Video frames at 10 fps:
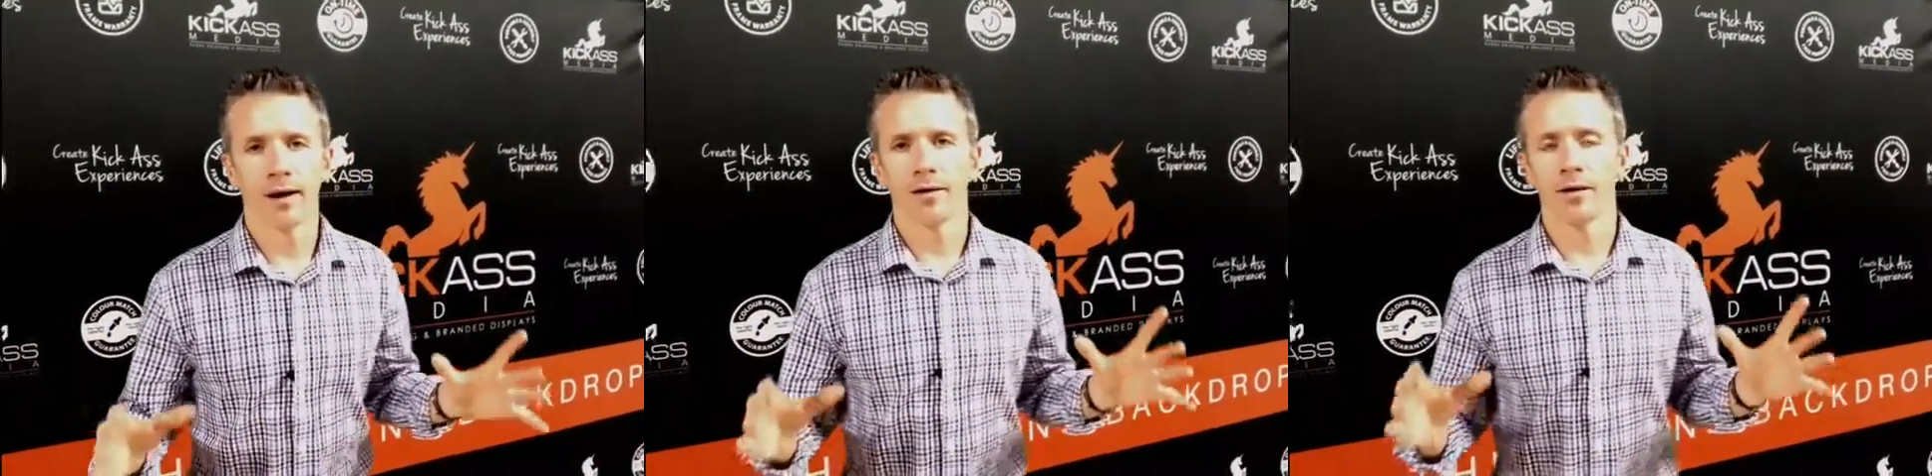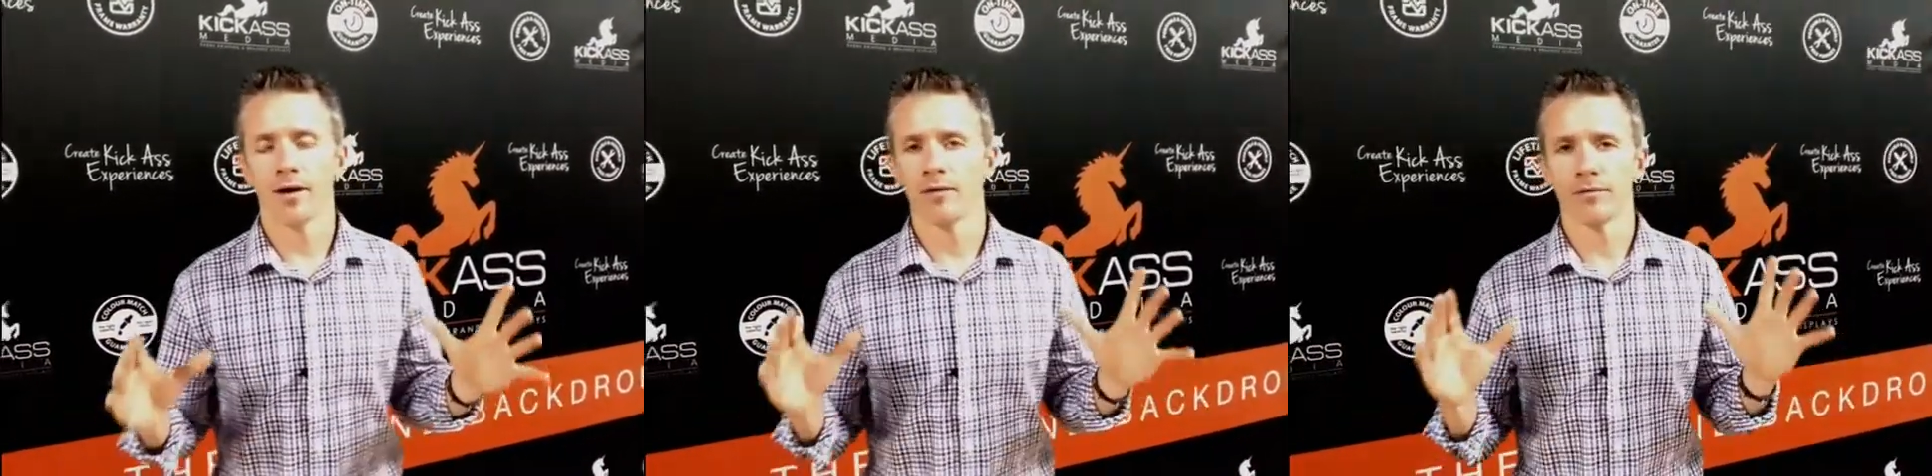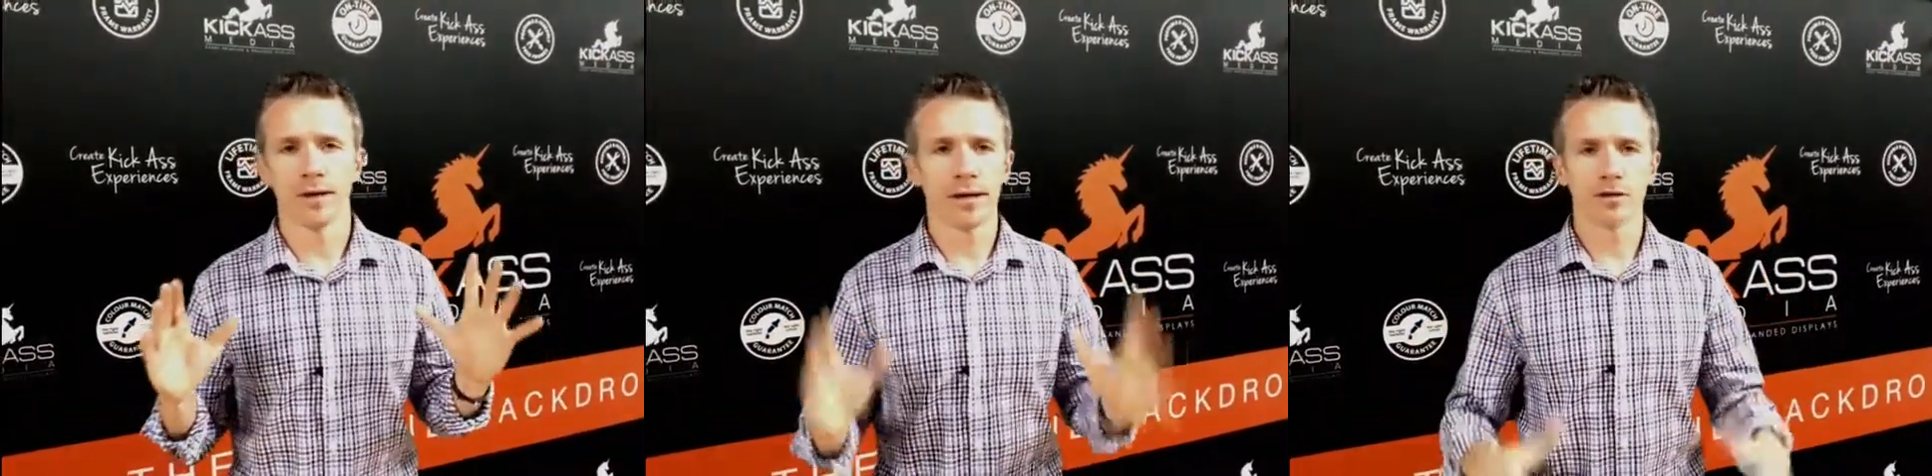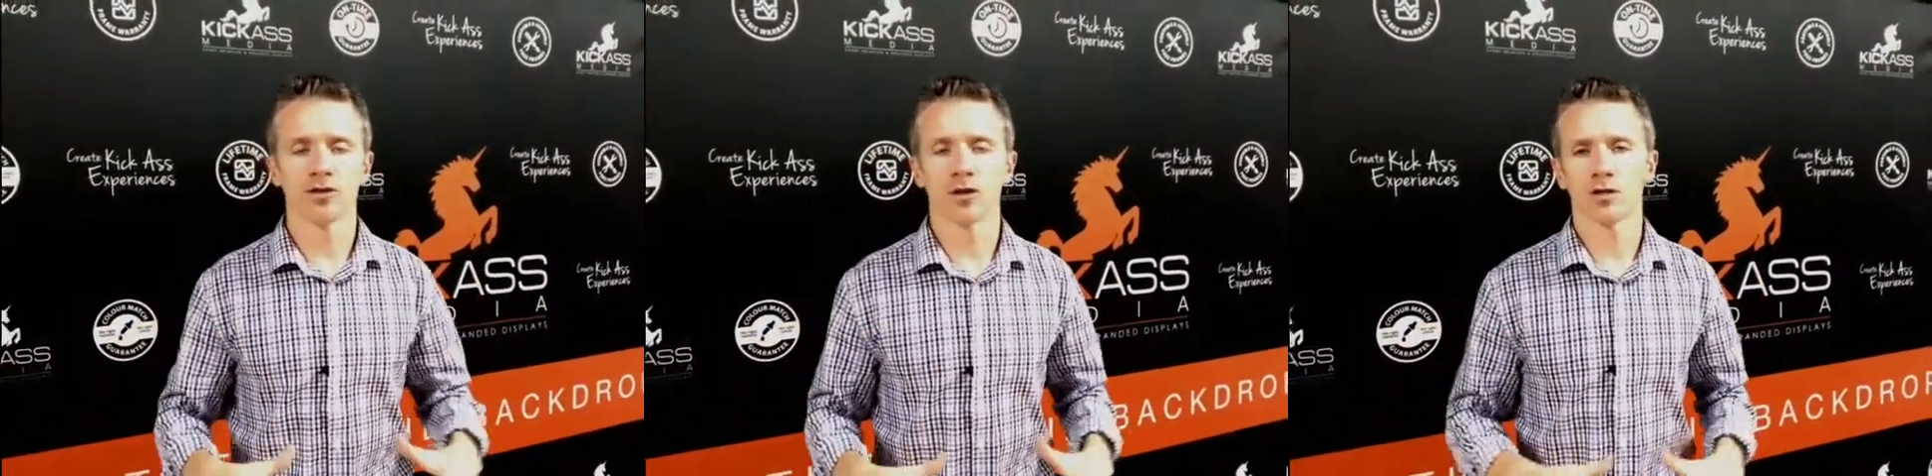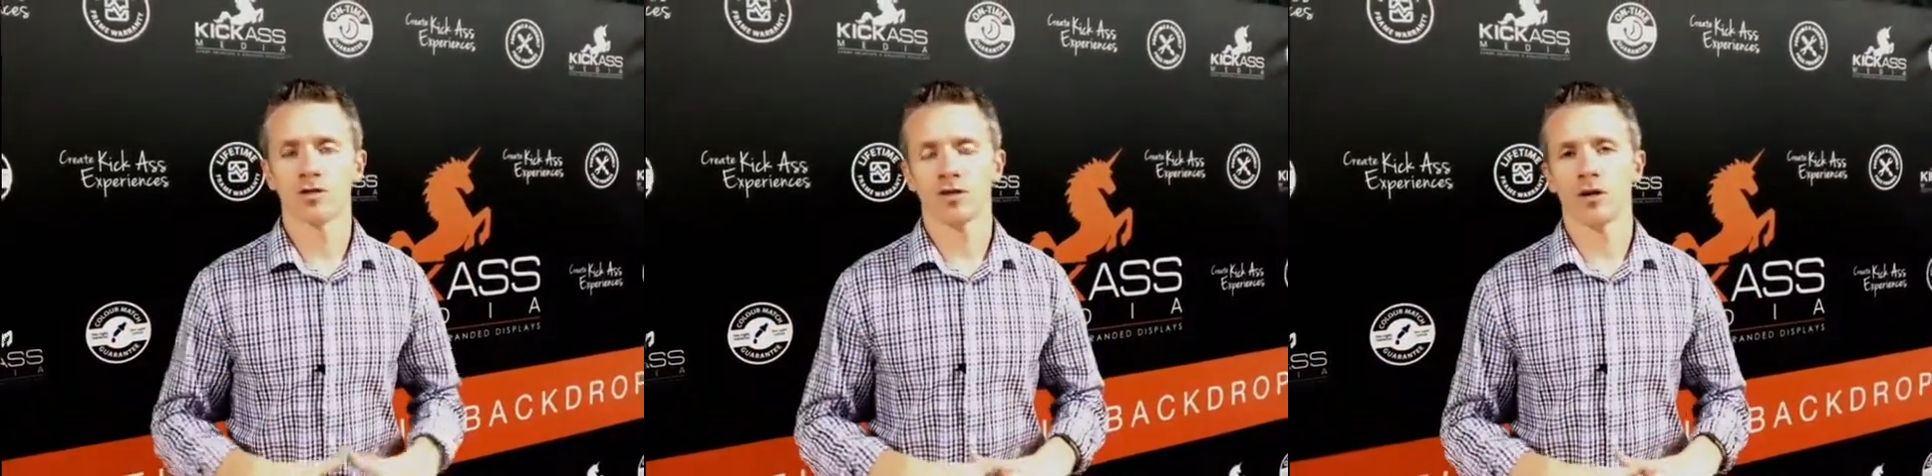they don't need
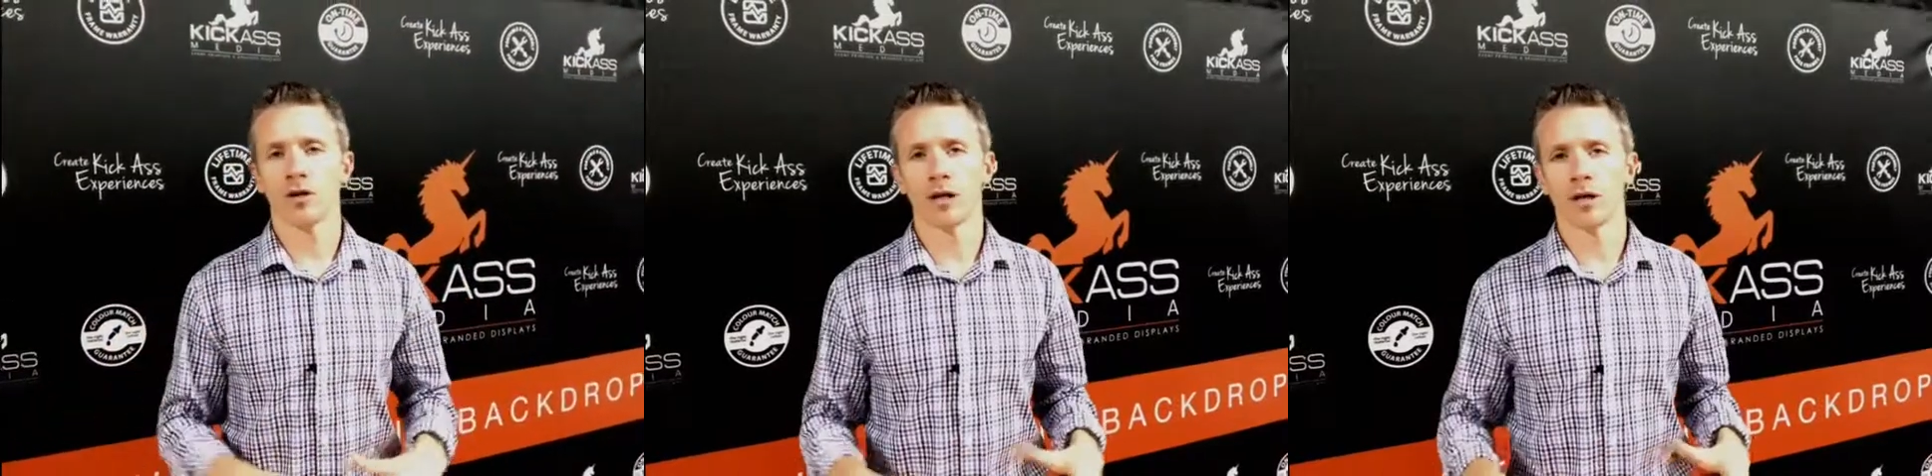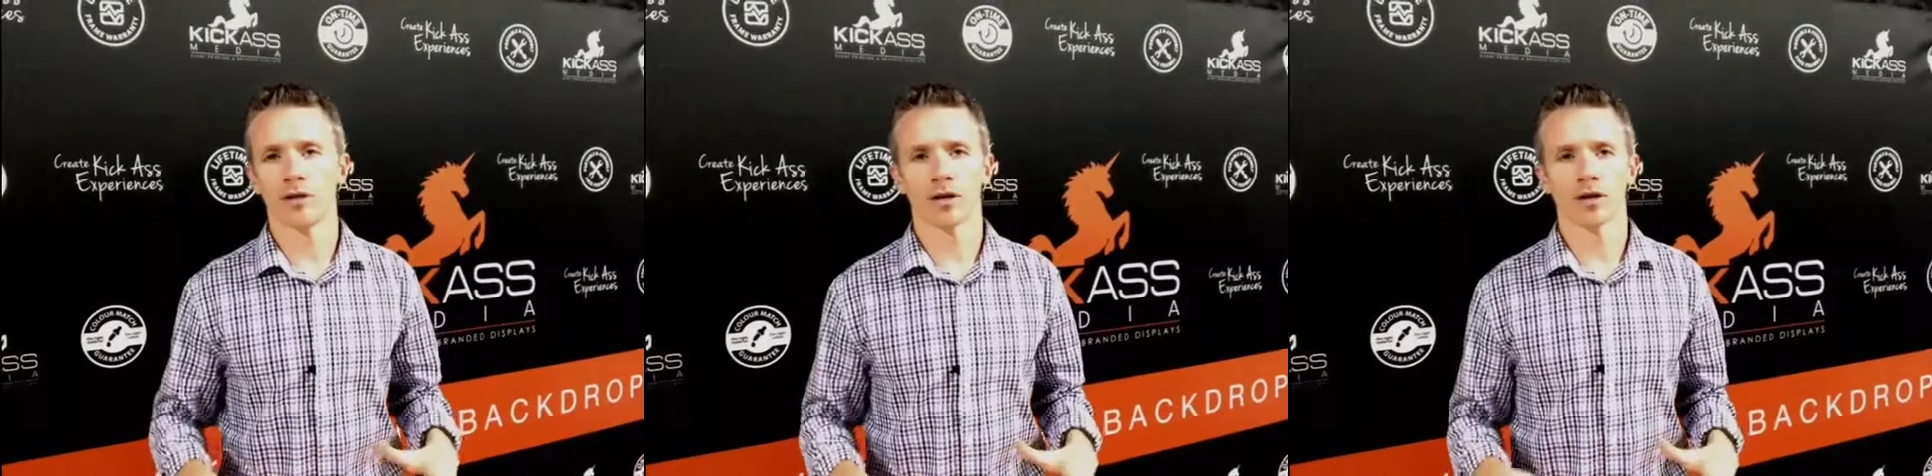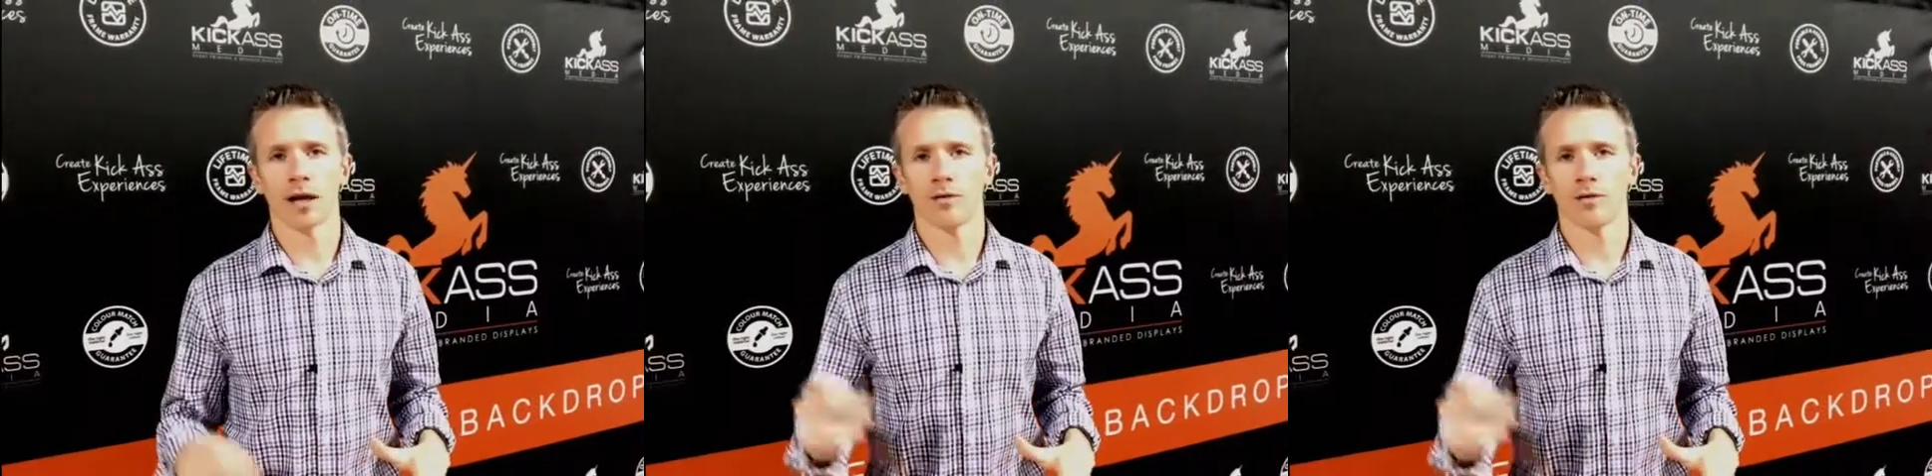instructions, they don't need anything like that,